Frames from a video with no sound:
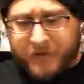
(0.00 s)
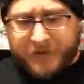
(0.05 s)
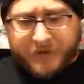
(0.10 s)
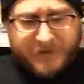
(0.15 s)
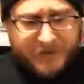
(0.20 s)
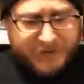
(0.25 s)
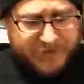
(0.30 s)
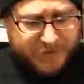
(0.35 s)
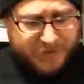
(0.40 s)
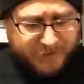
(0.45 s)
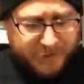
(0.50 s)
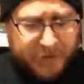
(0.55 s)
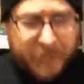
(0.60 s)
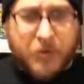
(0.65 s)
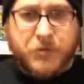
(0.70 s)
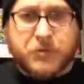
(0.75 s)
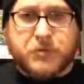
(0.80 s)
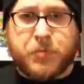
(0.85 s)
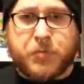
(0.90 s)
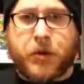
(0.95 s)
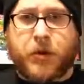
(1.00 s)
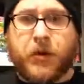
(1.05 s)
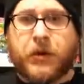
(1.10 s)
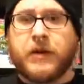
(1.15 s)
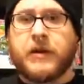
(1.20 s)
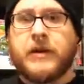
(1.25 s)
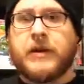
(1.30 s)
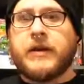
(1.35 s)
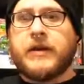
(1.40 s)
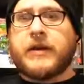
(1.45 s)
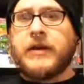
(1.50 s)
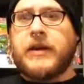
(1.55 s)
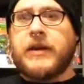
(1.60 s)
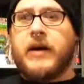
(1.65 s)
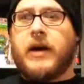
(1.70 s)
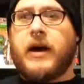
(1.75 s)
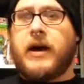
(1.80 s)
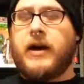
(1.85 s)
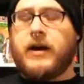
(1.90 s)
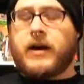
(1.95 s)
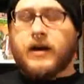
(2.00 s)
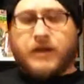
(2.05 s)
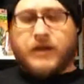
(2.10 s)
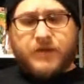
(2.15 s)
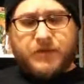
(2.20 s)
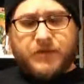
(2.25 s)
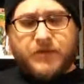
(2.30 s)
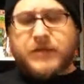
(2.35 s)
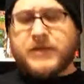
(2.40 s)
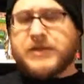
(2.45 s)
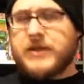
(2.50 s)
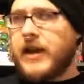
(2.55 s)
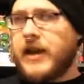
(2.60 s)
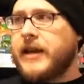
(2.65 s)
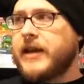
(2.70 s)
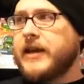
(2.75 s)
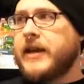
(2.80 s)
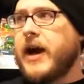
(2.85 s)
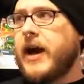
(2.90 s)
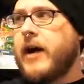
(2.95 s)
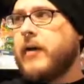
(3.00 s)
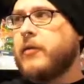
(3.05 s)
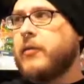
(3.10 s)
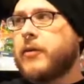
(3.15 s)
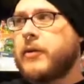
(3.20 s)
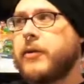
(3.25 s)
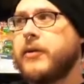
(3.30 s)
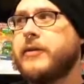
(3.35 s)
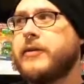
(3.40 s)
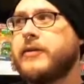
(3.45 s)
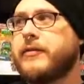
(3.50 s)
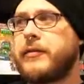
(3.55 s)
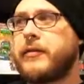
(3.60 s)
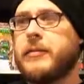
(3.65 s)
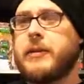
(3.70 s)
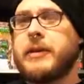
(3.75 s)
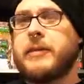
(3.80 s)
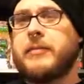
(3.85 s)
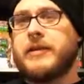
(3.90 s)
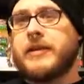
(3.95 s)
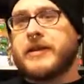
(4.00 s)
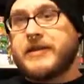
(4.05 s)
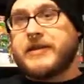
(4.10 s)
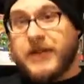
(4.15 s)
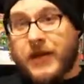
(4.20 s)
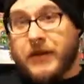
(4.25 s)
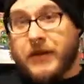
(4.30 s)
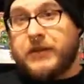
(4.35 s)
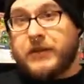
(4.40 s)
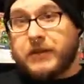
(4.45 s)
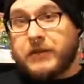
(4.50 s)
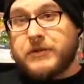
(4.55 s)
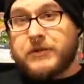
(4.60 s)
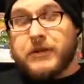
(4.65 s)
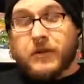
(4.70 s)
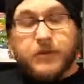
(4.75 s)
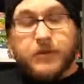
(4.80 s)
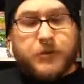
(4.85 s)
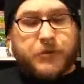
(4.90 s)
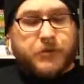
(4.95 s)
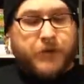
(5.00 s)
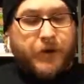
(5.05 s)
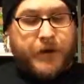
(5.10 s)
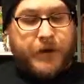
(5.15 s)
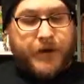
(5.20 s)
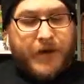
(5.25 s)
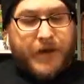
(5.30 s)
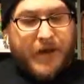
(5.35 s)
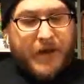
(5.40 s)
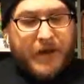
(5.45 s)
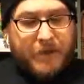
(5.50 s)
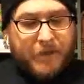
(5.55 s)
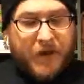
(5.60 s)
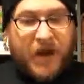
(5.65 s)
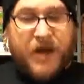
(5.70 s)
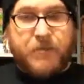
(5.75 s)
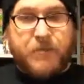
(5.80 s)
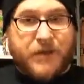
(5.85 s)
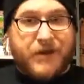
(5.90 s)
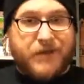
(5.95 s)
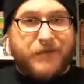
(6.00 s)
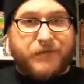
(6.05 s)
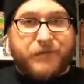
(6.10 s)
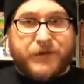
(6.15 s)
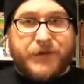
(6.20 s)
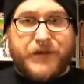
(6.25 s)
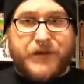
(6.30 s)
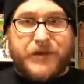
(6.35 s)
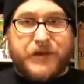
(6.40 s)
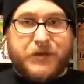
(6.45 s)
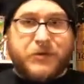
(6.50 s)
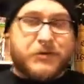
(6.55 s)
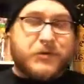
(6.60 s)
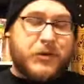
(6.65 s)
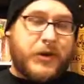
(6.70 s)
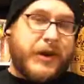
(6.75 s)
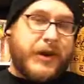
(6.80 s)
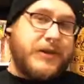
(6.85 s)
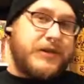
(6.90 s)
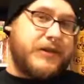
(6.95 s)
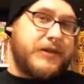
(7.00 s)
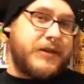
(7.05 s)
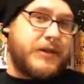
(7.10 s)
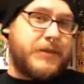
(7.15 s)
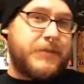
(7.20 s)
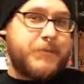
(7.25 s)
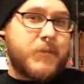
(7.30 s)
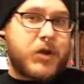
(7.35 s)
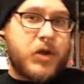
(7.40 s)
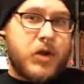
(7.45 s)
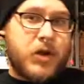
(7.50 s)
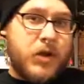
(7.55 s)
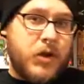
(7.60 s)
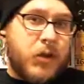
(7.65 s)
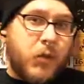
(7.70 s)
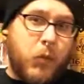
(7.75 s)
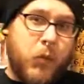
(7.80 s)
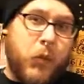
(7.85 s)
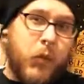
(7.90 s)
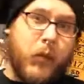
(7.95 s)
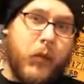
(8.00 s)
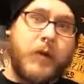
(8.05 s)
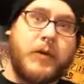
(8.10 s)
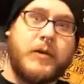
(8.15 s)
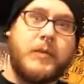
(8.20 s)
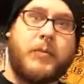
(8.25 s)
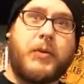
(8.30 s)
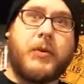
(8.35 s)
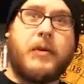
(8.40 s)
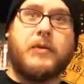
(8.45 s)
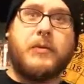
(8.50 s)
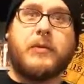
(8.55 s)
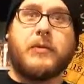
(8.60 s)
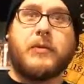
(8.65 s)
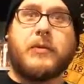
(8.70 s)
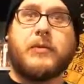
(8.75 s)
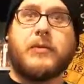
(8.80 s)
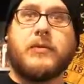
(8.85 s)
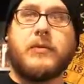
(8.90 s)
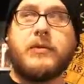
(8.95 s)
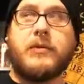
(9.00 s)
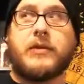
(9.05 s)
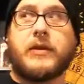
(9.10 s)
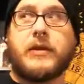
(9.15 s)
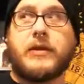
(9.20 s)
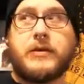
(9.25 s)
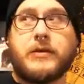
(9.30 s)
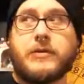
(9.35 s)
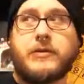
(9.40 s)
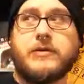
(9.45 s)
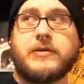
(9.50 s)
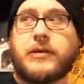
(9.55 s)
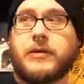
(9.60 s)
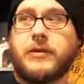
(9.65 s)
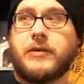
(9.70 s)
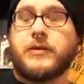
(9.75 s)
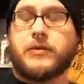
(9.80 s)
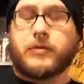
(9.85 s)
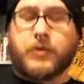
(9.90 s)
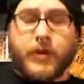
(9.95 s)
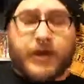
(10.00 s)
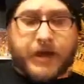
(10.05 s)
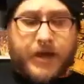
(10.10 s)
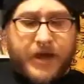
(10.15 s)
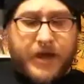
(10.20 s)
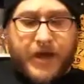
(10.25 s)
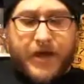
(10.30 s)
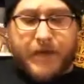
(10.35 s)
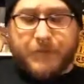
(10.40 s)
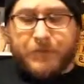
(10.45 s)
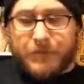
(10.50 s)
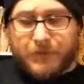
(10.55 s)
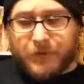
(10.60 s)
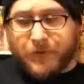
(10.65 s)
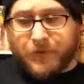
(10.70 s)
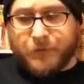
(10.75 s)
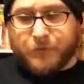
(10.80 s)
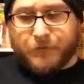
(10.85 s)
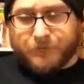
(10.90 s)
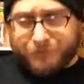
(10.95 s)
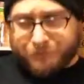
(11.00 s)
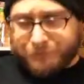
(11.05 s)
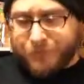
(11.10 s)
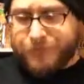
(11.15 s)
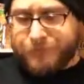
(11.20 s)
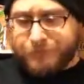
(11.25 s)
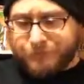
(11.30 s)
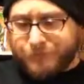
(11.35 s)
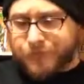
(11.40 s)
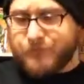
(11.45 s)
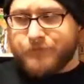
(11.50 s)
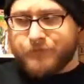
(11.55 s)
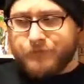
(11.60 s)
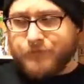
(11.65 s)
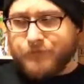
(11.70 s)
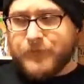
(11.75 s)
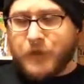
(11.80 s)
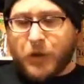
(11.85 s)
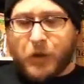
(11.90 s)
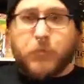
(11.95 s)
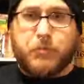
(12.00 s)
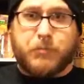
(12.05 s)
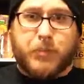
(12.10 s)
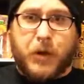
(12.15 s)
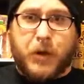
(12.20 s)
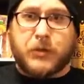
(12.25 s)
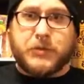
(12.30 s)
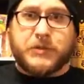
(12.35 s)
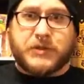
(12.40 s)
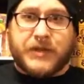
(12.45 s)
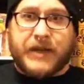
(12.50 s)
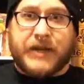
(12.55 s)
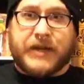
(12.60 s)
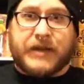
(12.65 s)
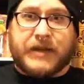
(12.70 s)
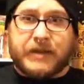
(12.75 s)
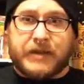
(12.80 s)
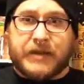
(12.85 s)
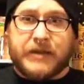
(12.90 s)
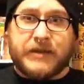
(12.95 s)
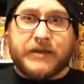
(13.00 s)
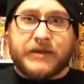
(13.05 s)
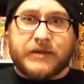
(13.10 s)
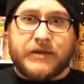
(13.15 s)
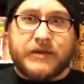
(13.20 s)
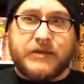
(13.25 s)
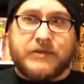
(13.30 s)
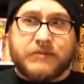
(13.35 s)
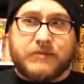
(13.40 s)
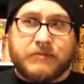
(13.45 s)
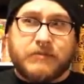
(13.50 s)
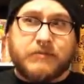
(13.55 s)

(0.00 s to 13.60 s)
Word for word: because uh, for the most part, uh, this kind of got ruined for me because I used the Loot Crate app. I made a video trying to warn people that use the Loot Crate app, you know, don't post anything